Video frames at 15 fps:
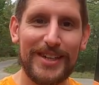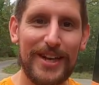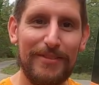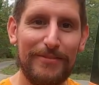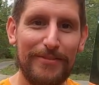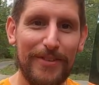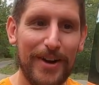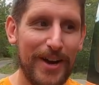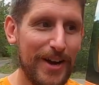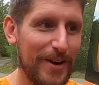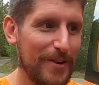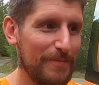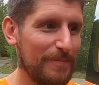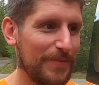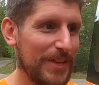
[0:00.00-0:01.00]
Give
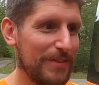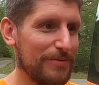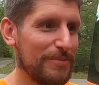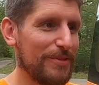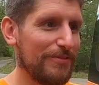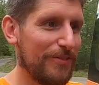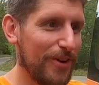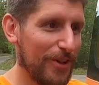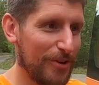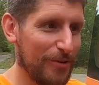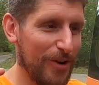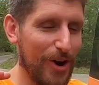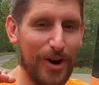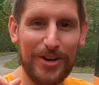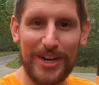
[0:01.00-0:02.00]
um give them a
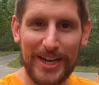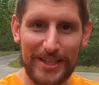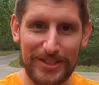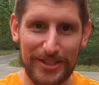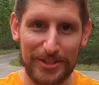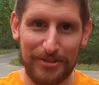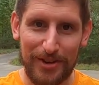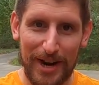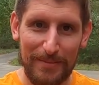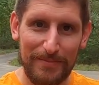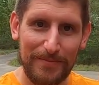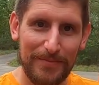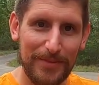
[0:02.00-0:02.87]
follow on Instagram.